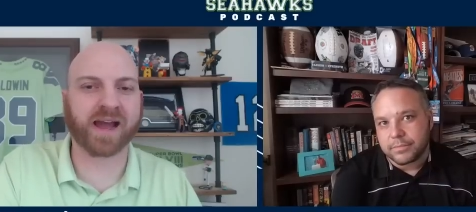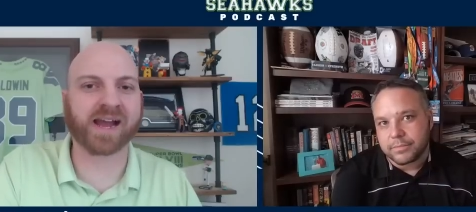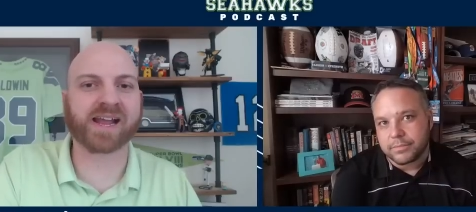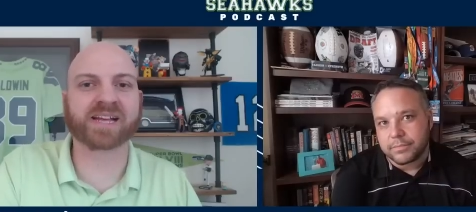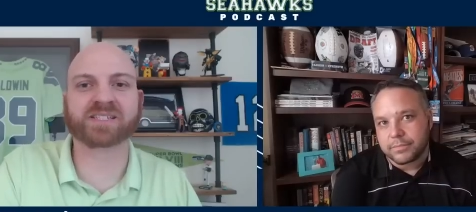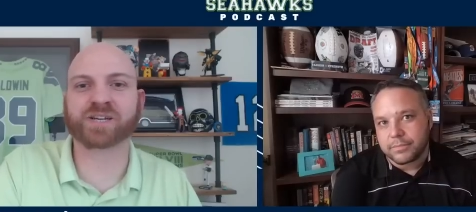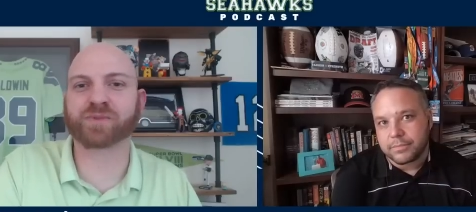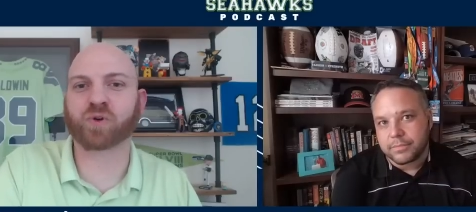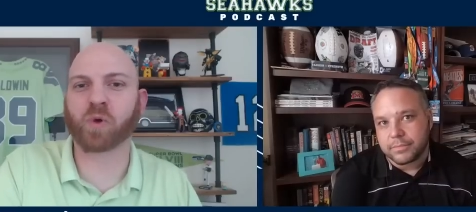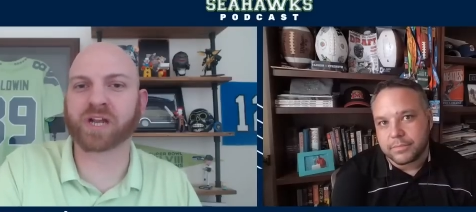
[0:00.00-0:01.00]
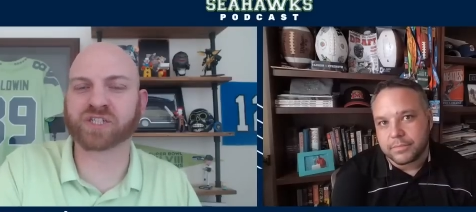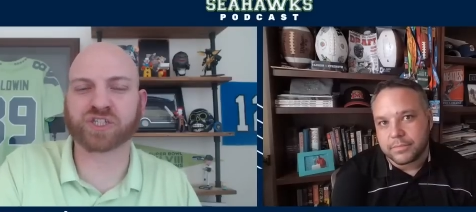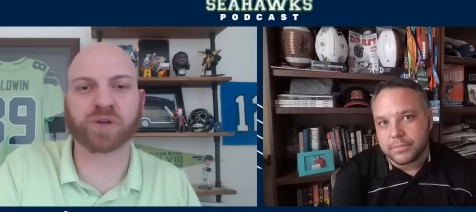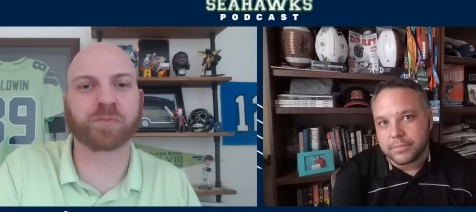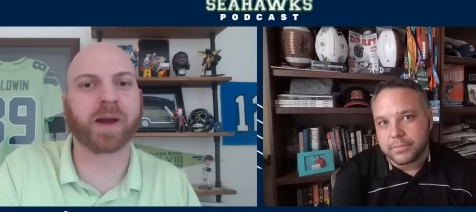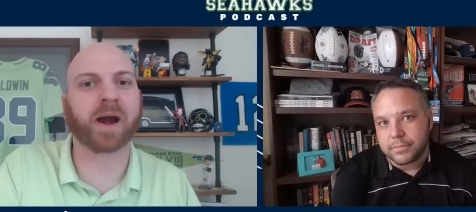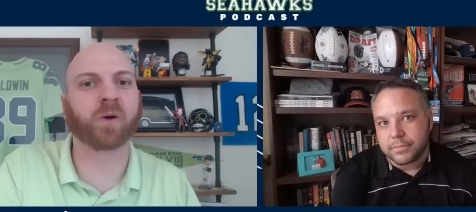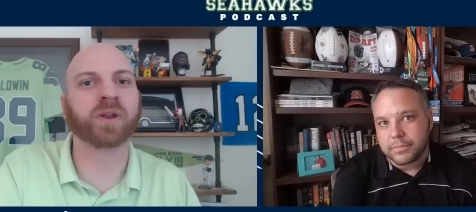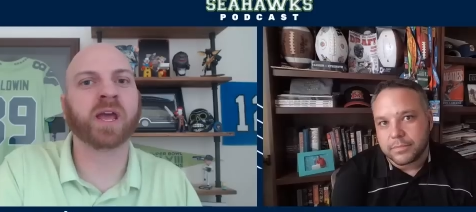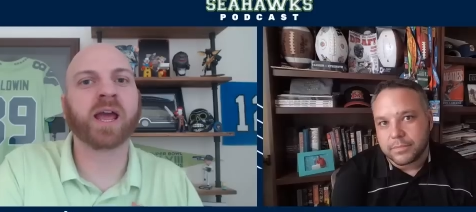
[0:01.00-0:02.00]
Speaker 1: me. I asked him a question
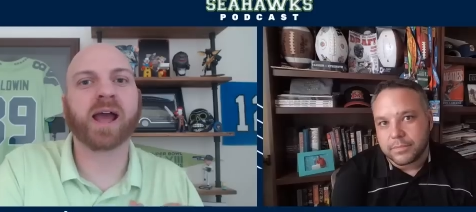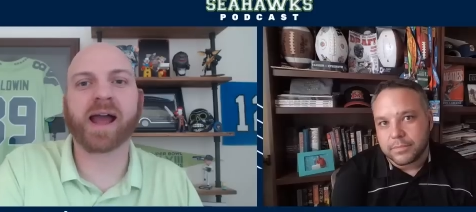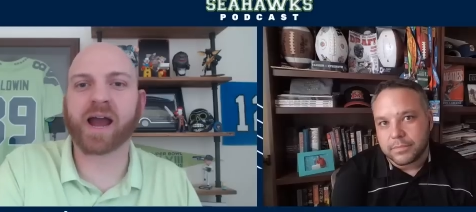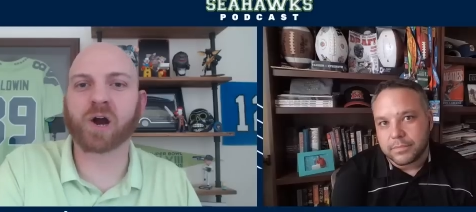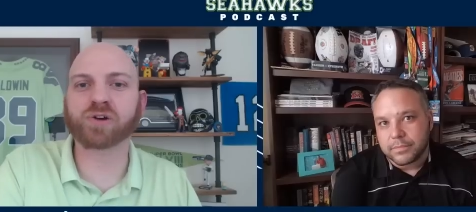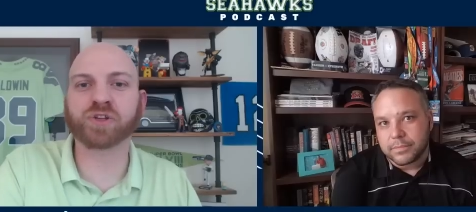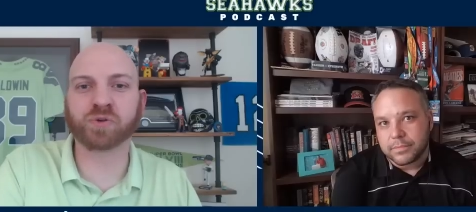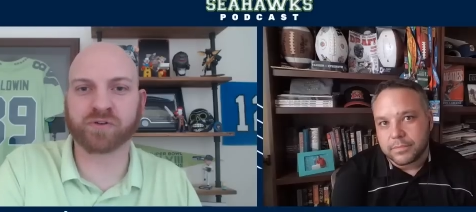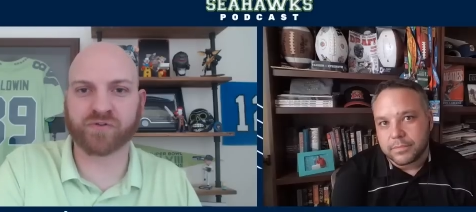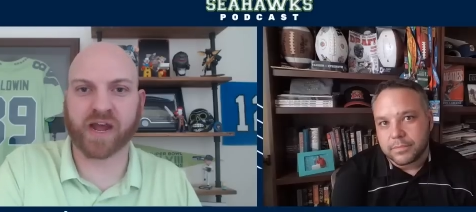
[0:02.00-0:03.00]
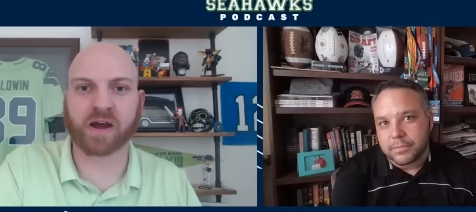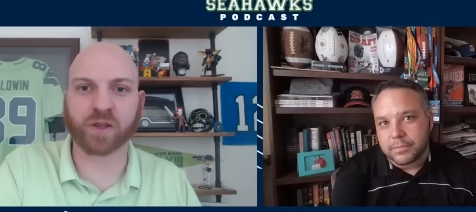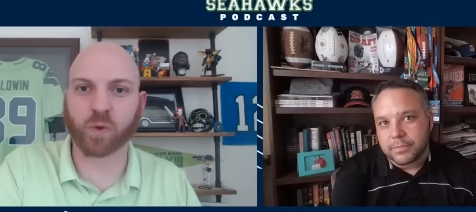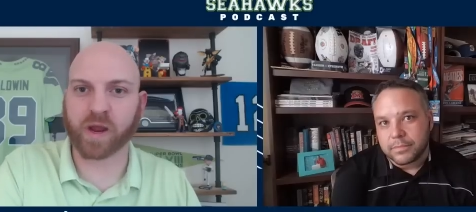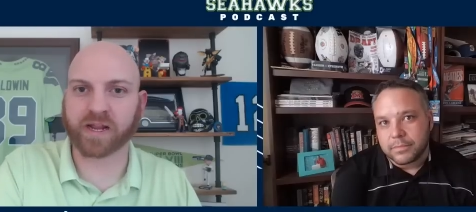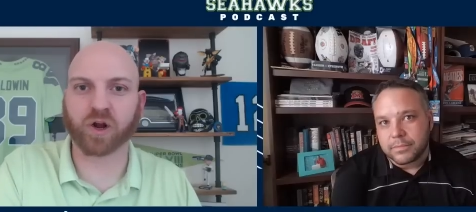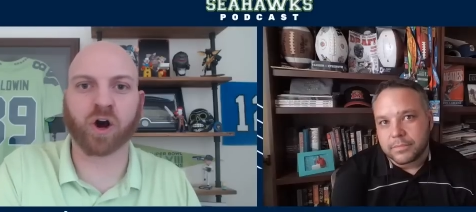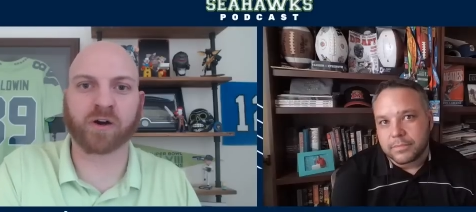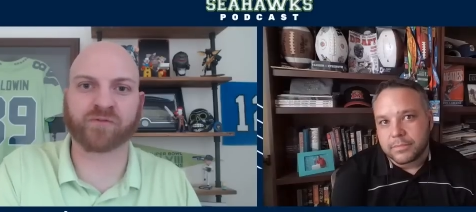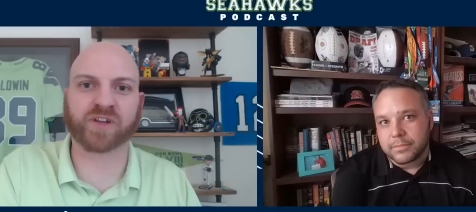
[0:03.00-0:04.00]
about how you evaluate
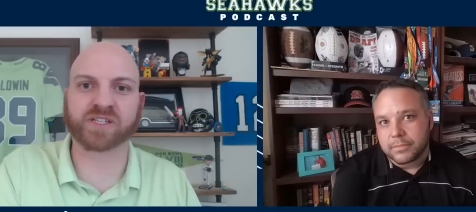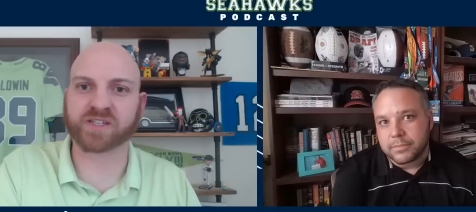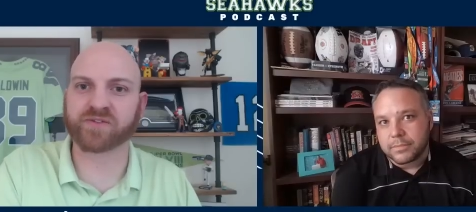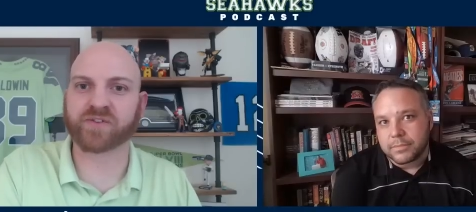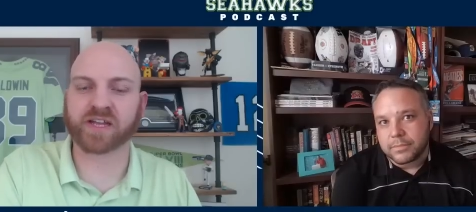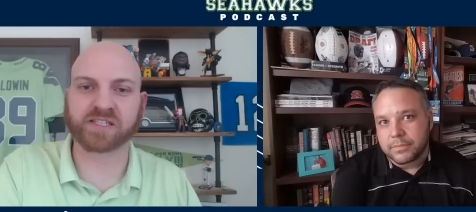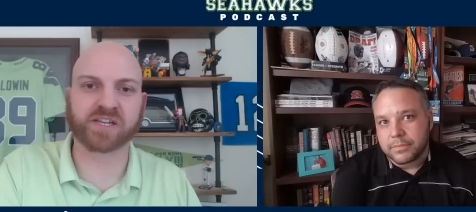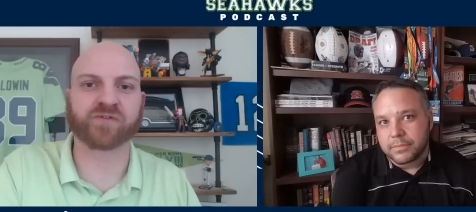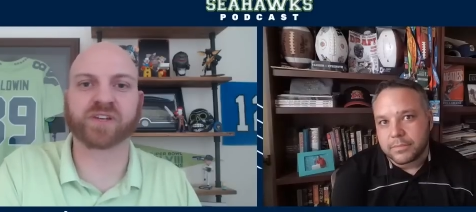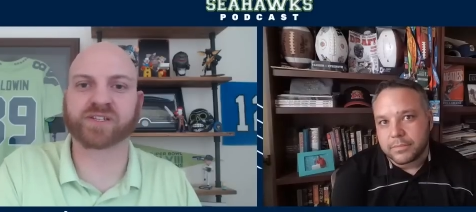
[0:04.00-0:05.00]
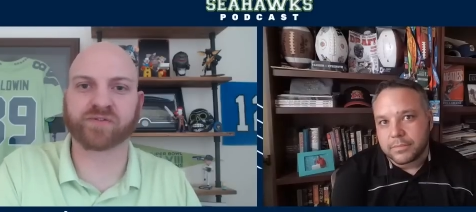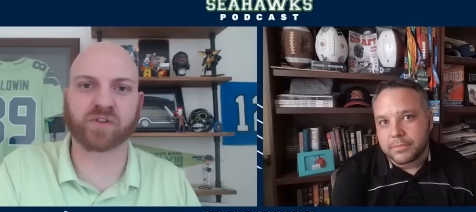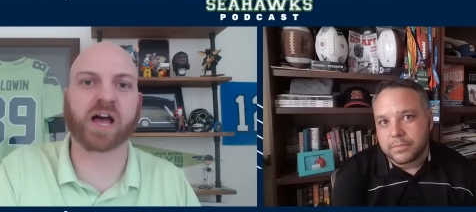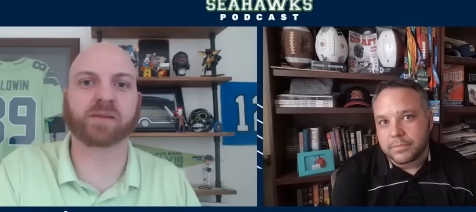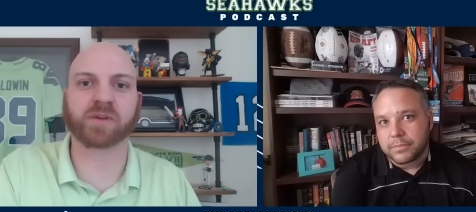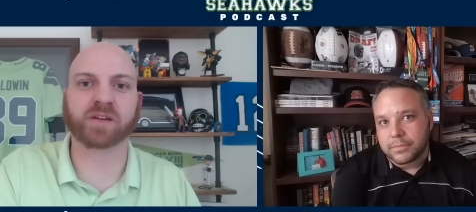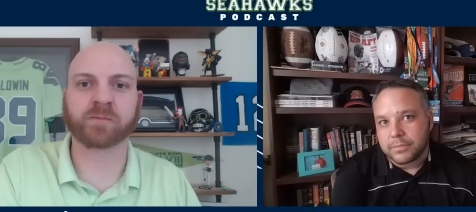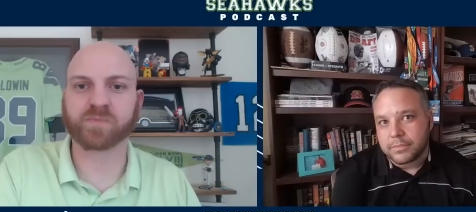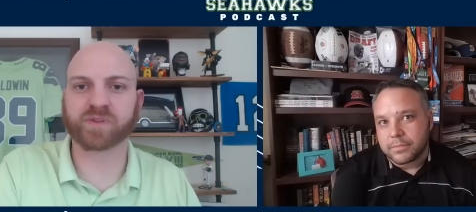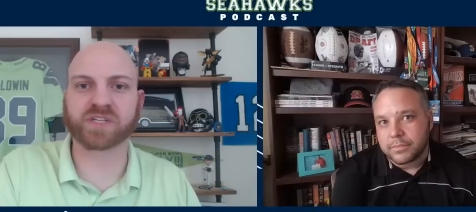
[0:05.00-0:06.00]
offensive and defensive linemen
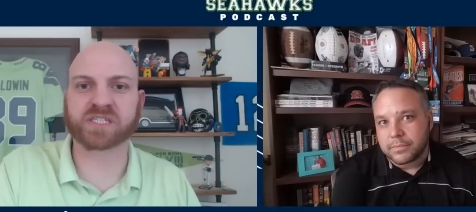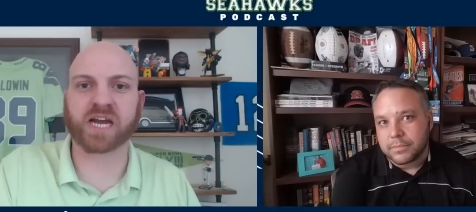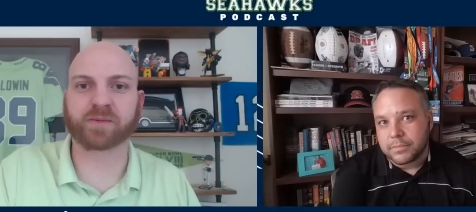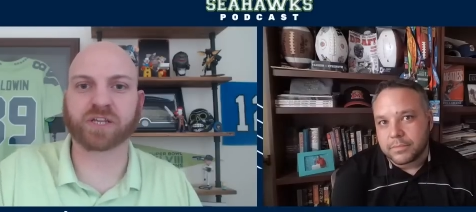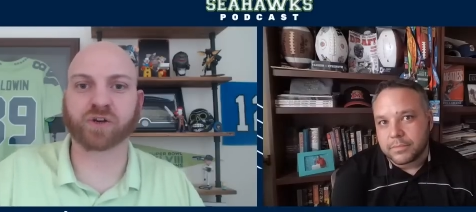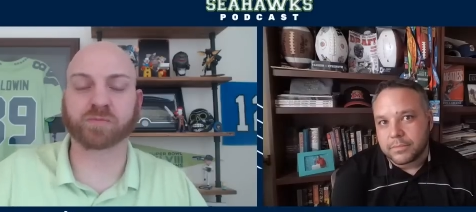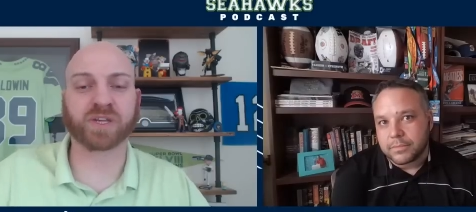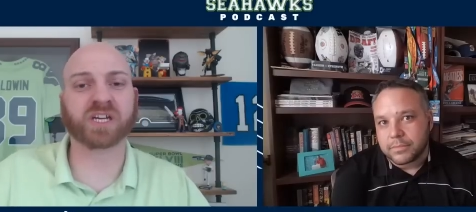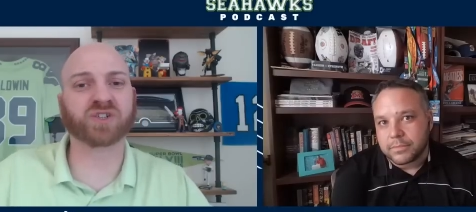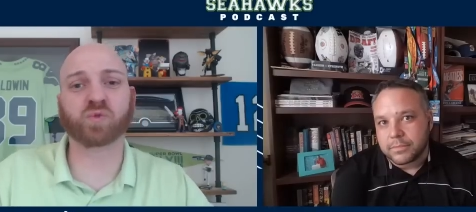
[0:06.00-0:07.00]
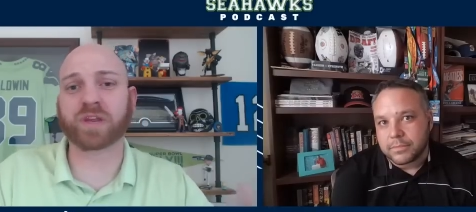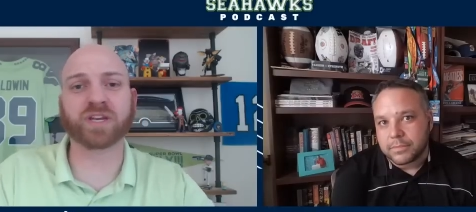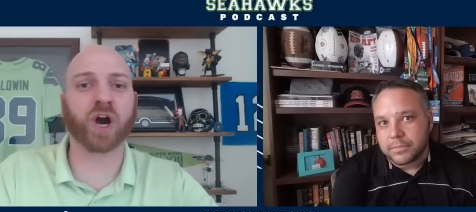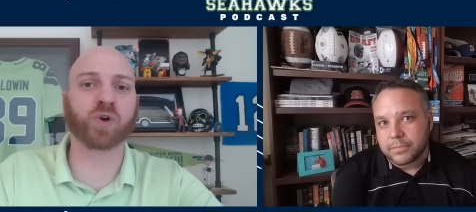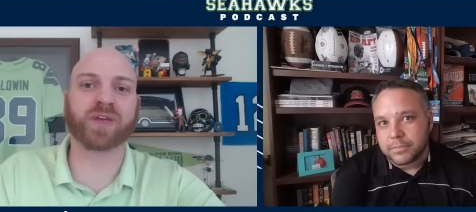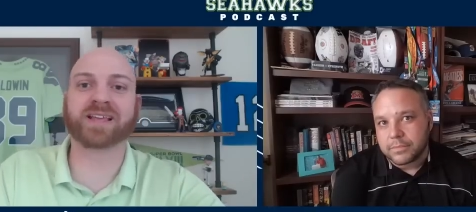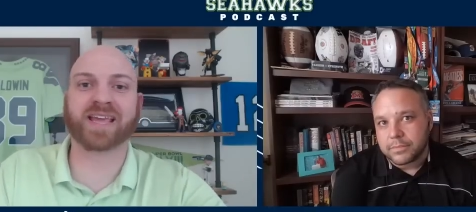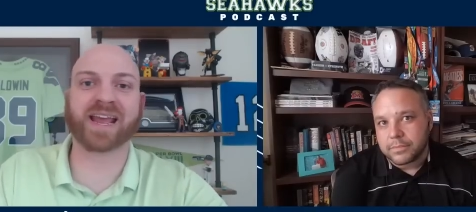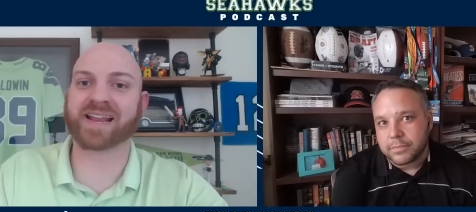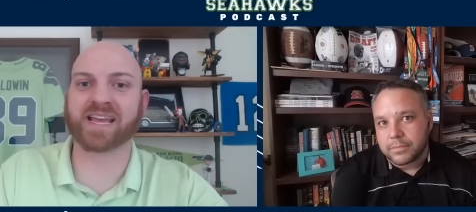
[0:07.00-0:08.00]
this time of year because we know they
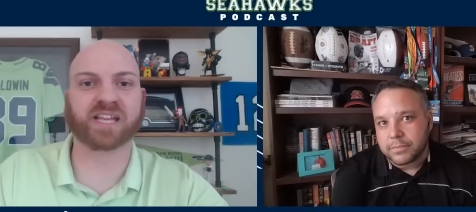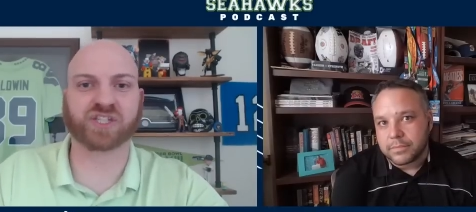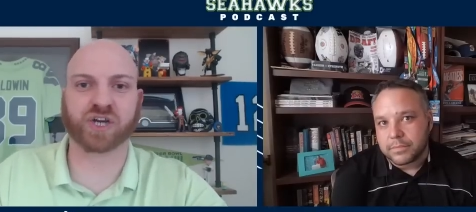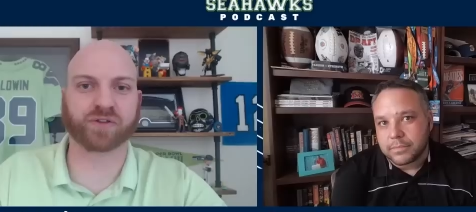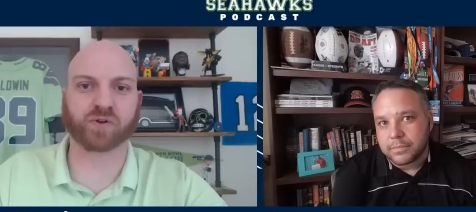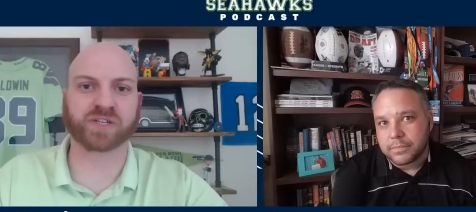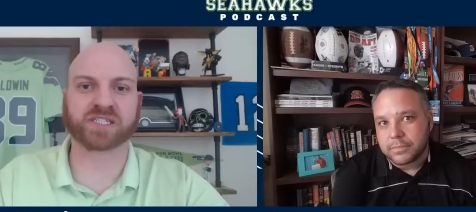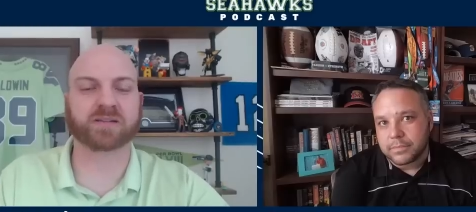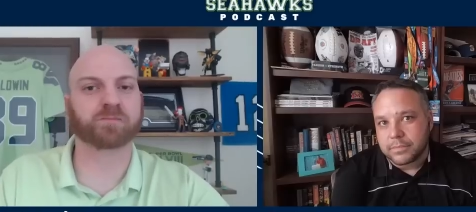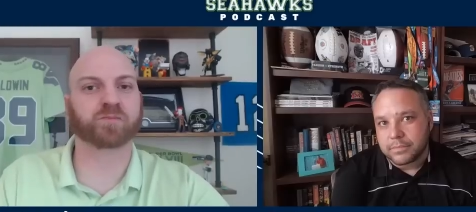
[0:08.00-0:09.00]
can't hit each other. It's